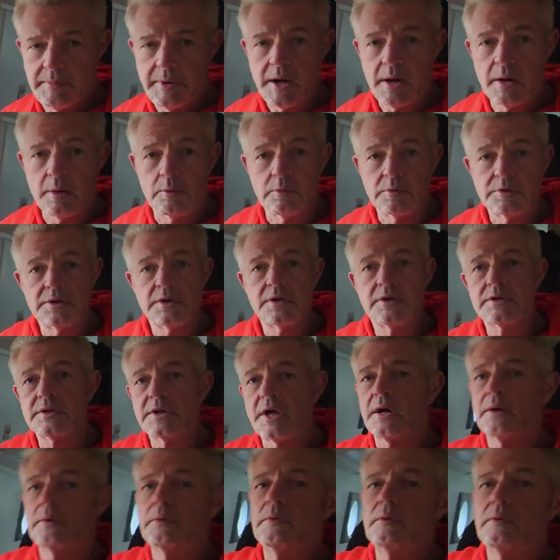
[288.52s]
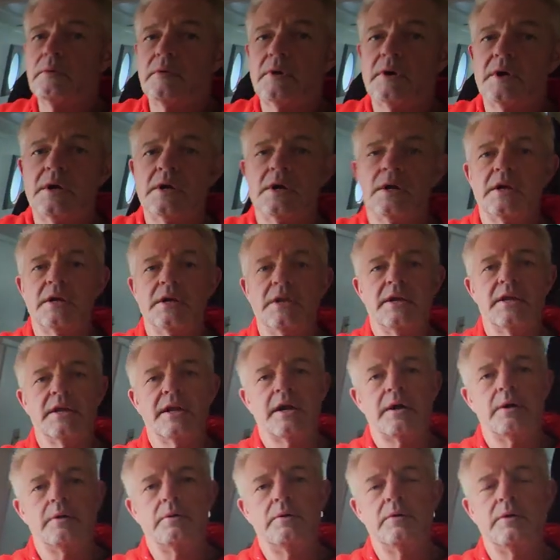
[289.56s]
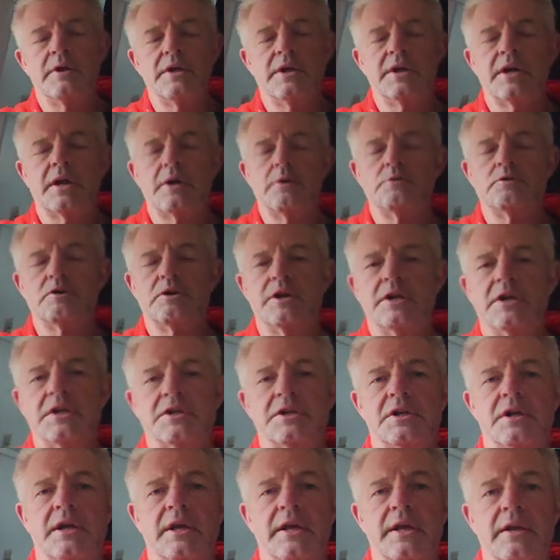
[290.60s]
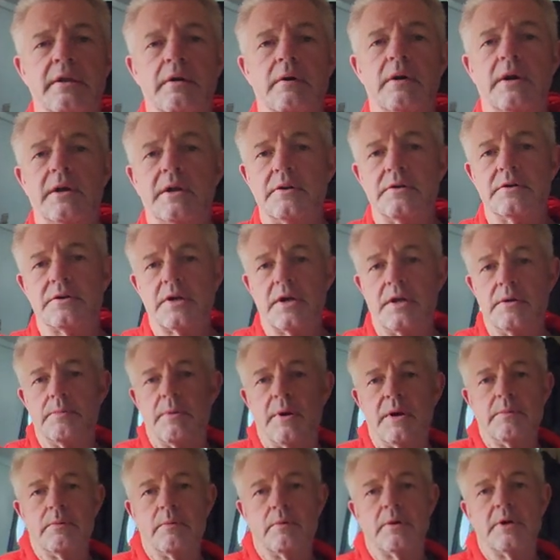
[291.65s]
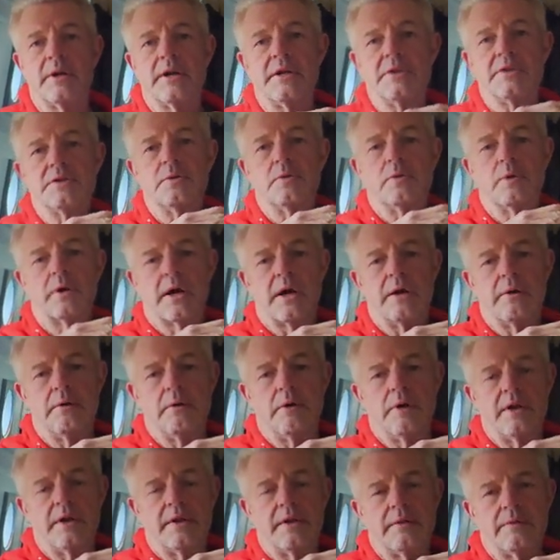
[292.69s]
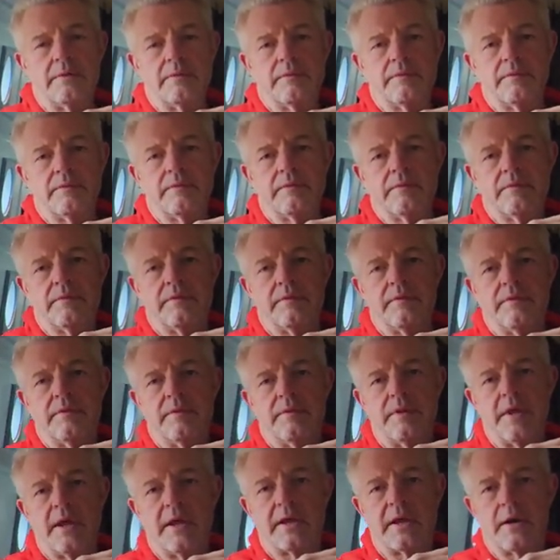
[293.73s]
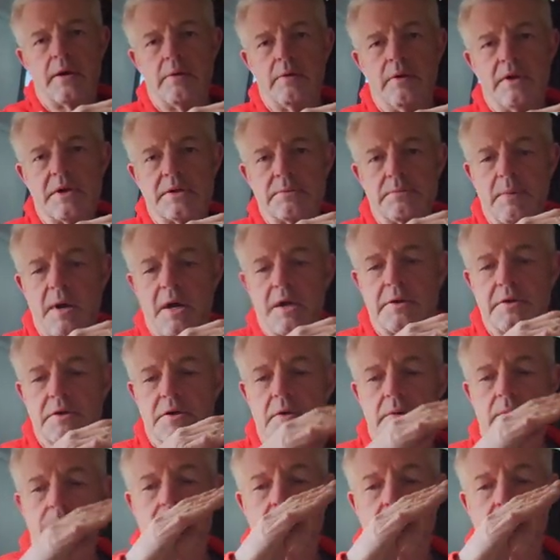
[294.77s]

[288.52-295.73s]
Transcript: poles. So I don't know if you can see that. You know, traditionally, like you see people and they sort of go like they go this much.